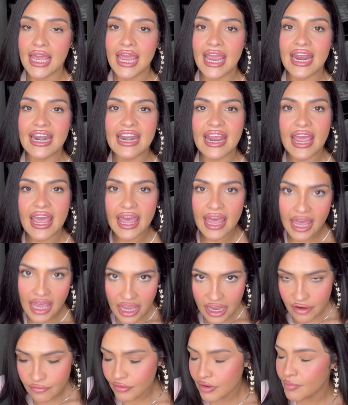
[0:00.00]
And
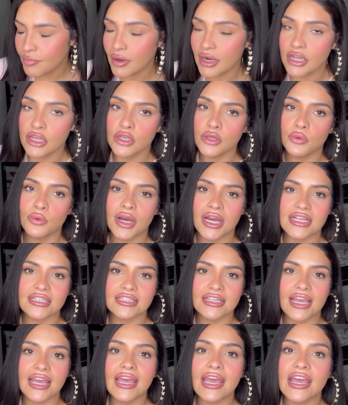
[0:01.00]
everybody, you
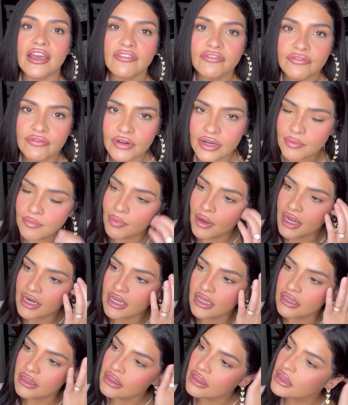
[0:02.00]
guys,
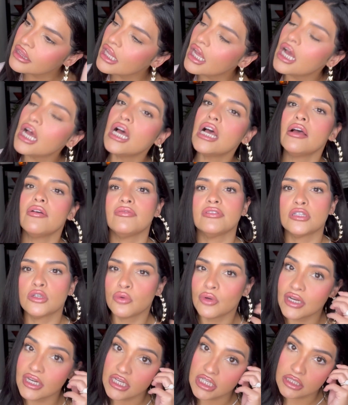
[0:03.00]
everybody loves
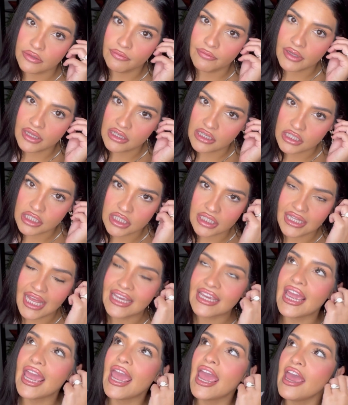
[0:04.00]
Greenwich Village.
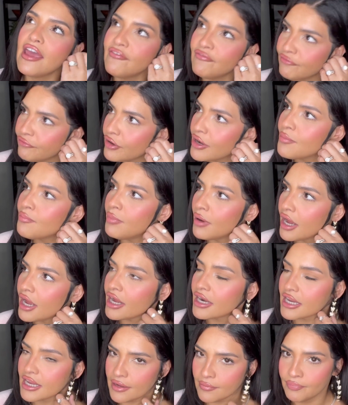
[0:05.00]
Like
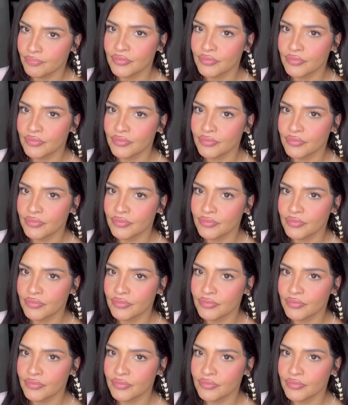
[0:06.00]
everybody.